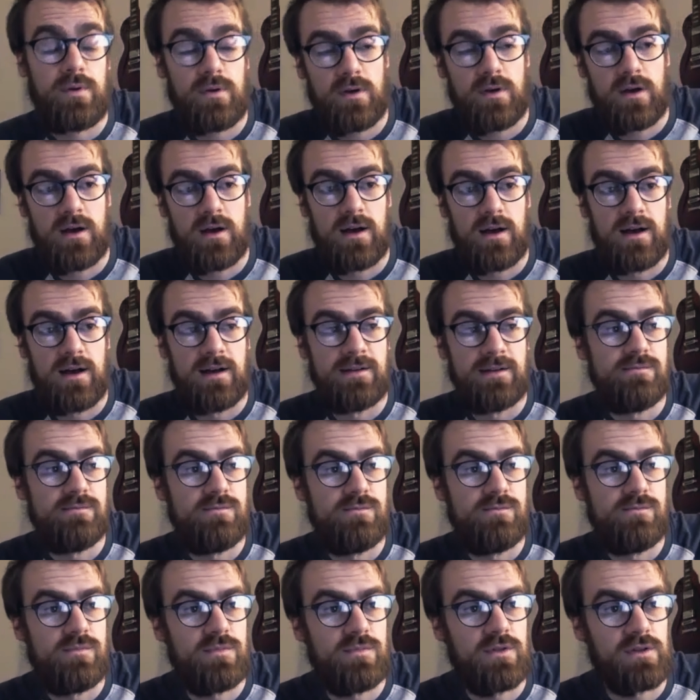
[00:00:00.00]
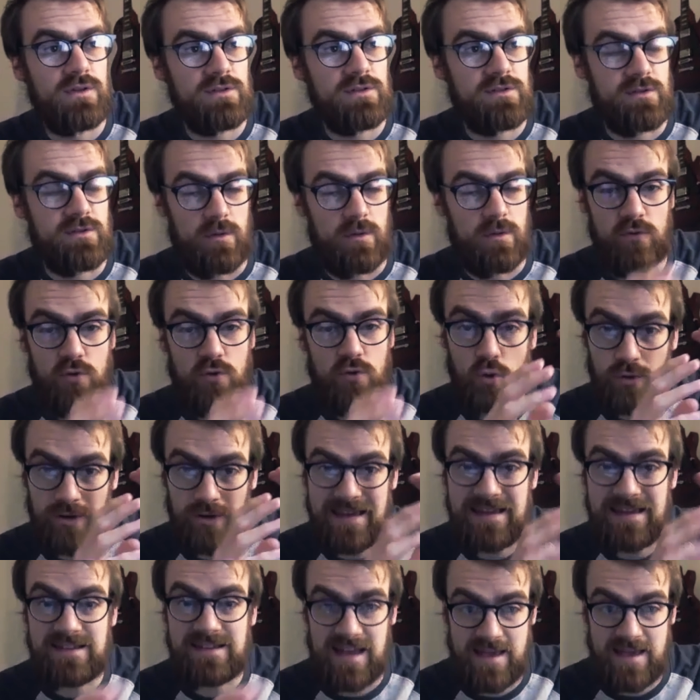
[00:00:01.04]
that's I'm recording
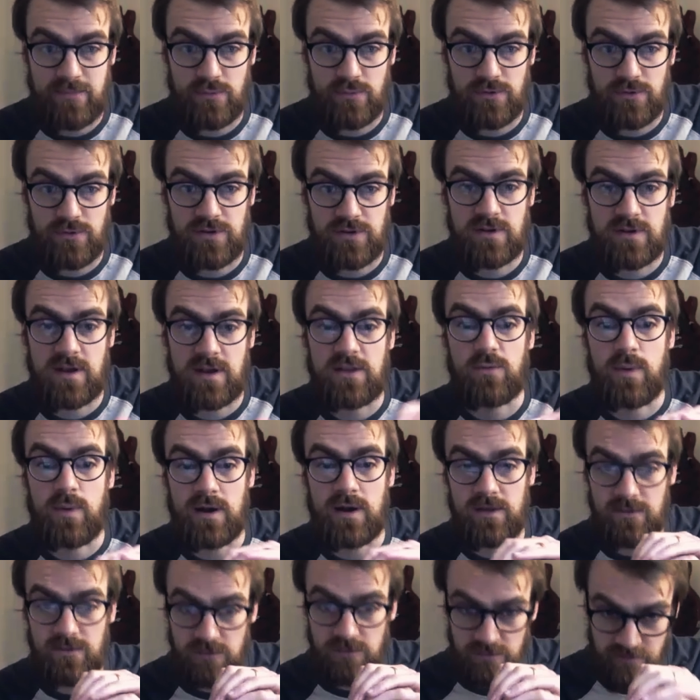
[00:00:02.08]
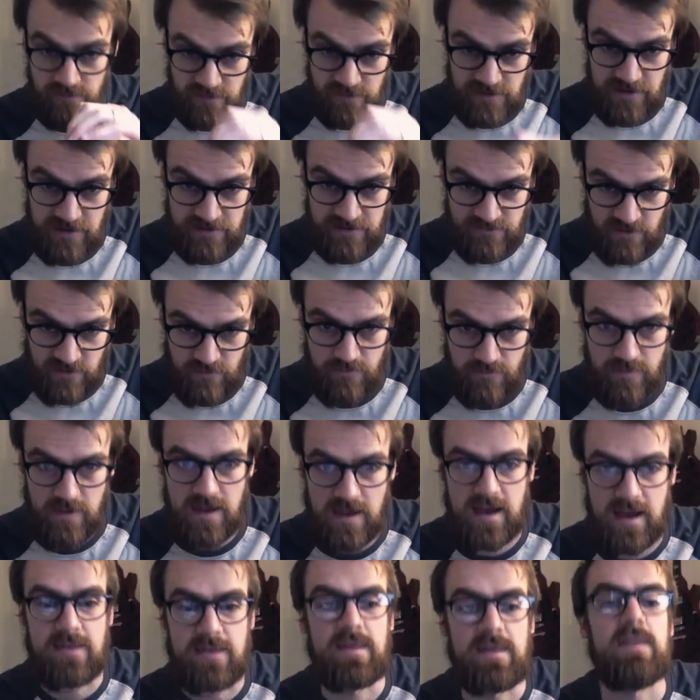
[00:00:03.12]
into Ableton as well as using the clip track from
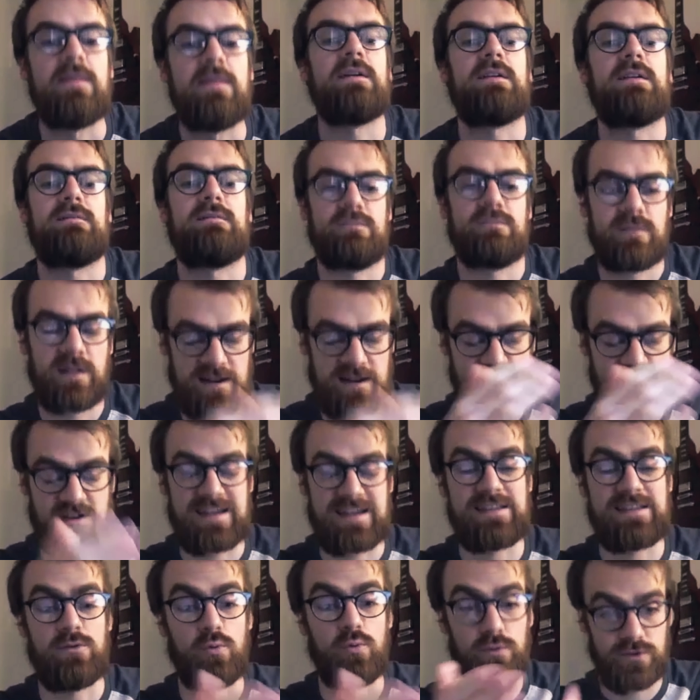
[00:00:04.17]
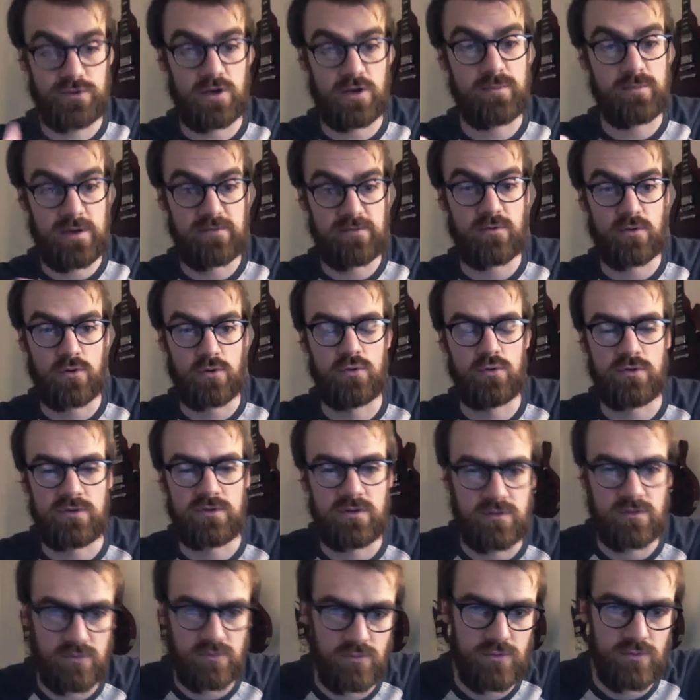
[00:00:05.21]
there, and then the clip track is also being recorded
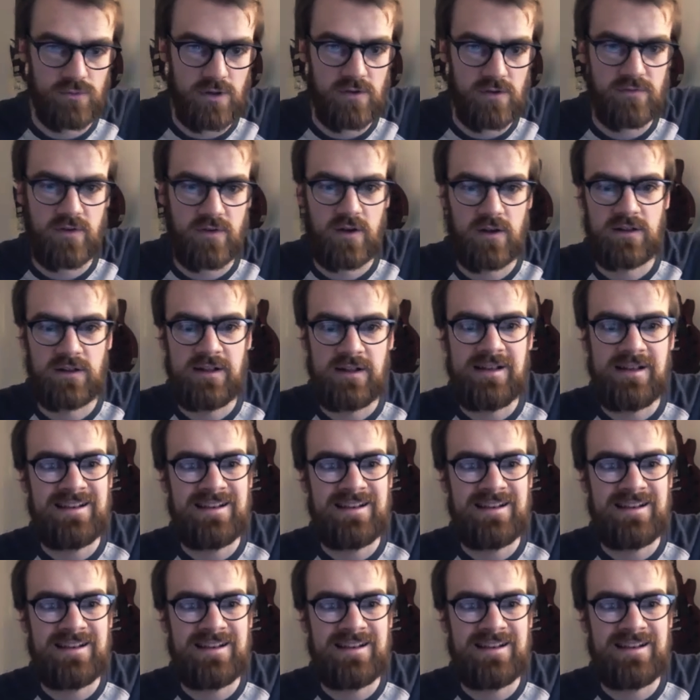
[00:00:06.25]
as an audio file.